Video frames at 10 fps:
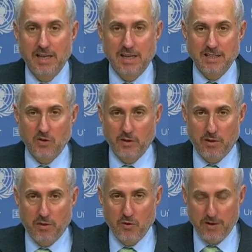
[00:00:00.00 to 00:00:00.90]
It is only
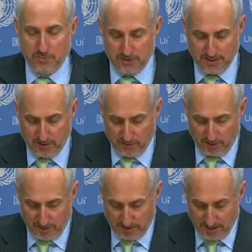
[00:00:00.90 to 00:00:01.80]
30%
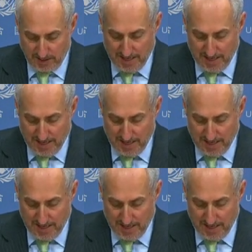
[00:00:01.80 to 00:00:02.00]
funded.